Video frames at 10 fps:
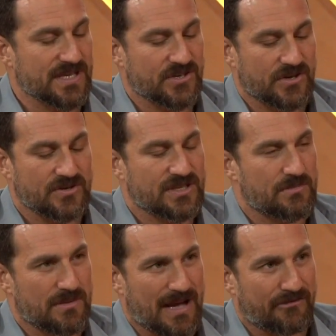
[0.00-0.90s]
was introduced to
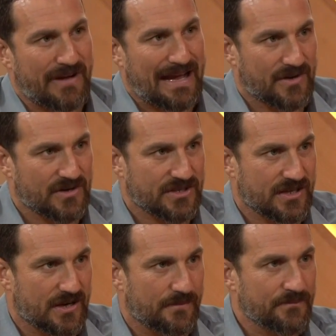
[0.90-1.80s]
me about 5 years
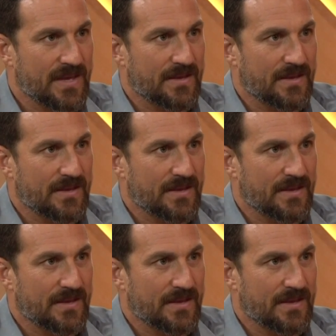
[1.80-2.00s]
ago. Just